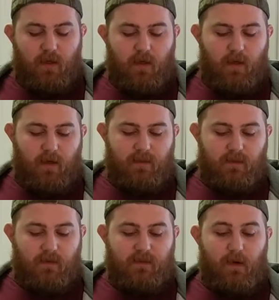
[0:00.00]
as
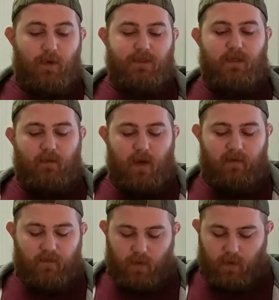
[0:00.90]
long as I wasn't in the
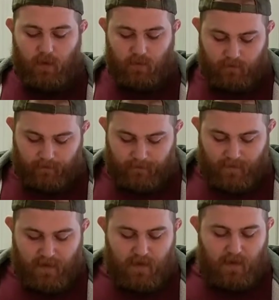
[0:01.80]
rain very
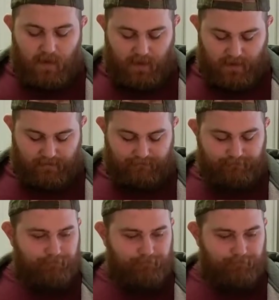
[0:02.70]
long.